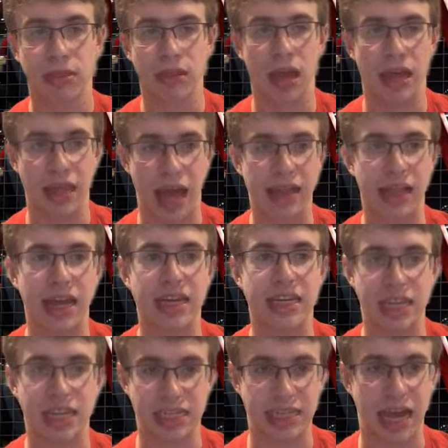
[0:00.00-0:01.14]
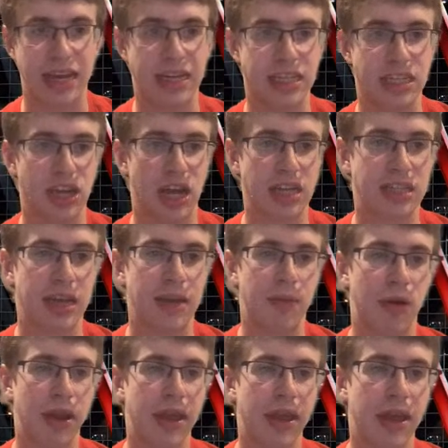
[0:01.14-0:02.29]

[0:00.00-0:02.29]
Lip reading: The highlight is signing DeJounte Murray.